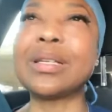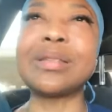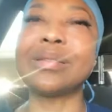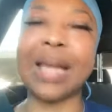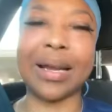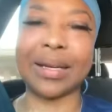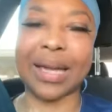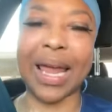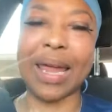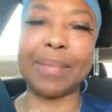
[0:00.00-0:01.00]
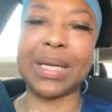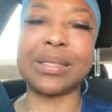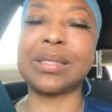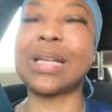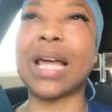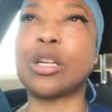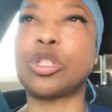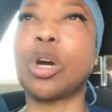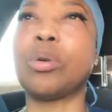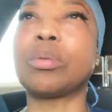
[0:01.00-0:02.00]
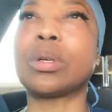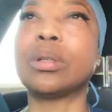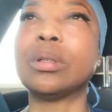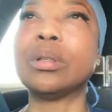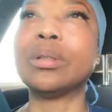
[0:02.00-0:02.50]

This is not a game and this is not a joke.